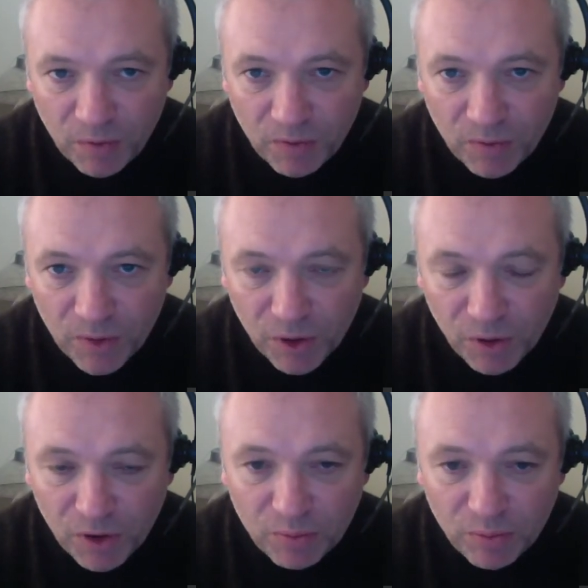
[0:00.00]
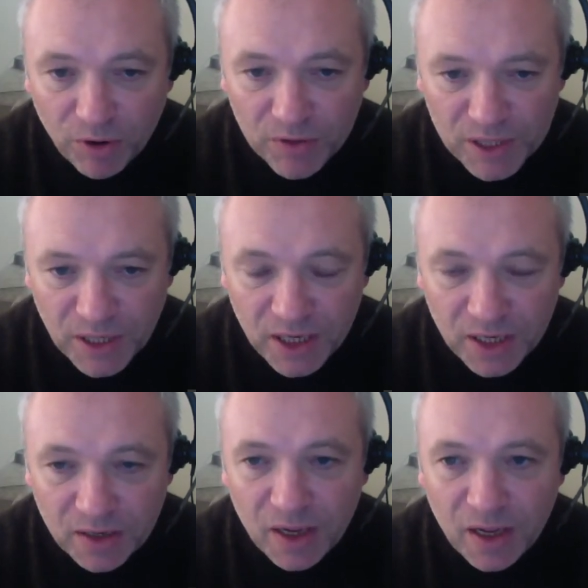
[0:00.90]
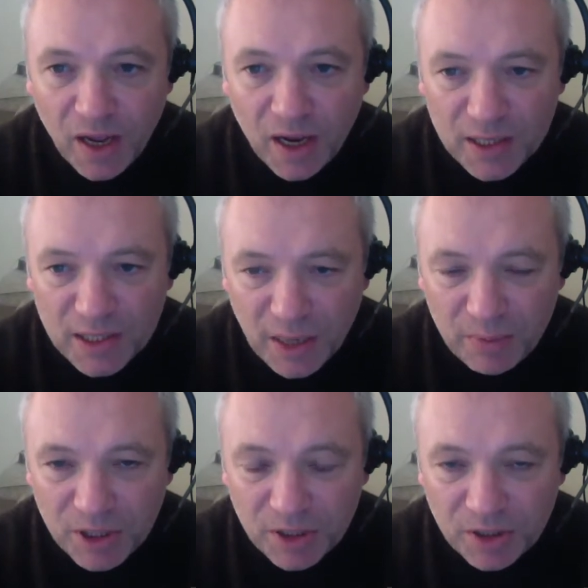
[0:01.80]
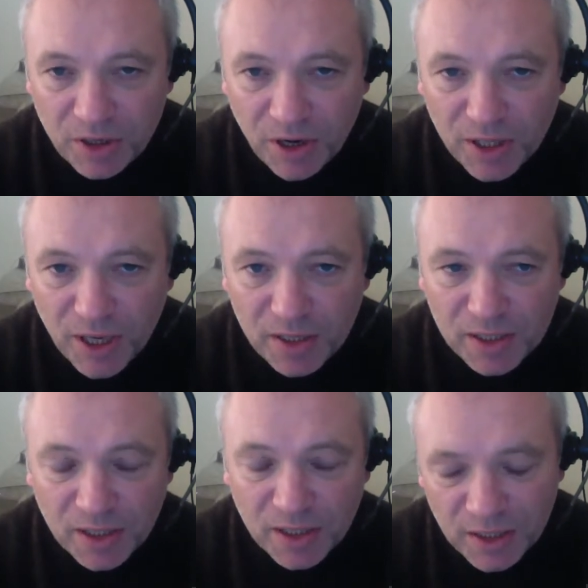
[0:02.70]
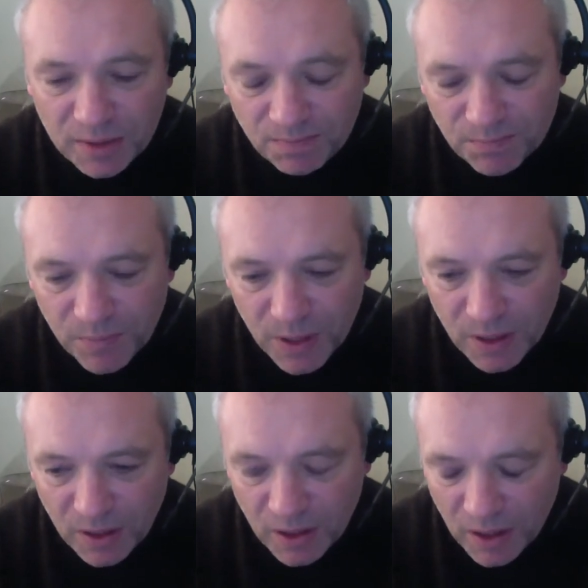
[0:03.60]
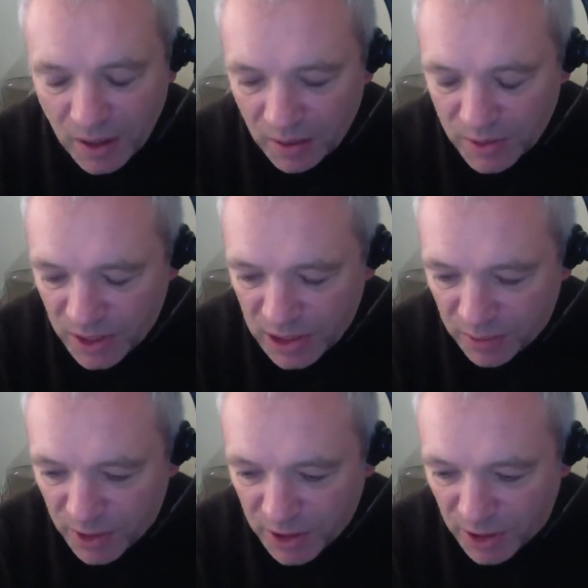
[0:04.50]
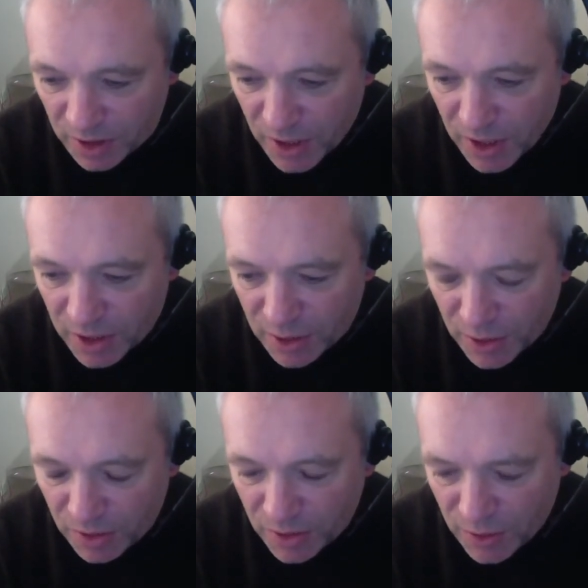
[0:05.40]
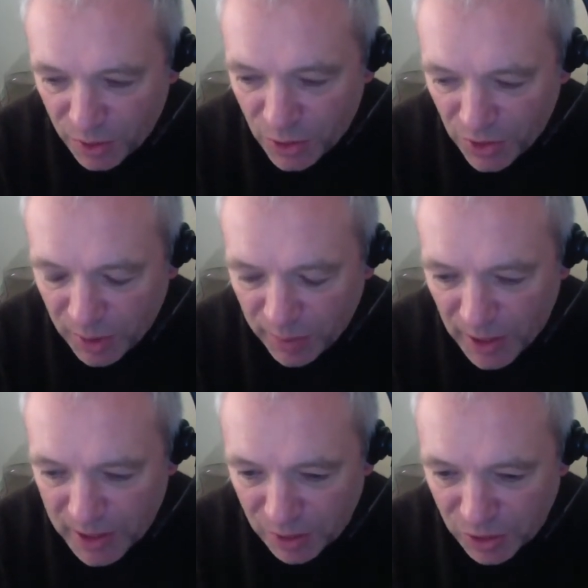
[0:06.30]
your own privacy, and establishing an identity. And I was saying something yesterday, the good thing about social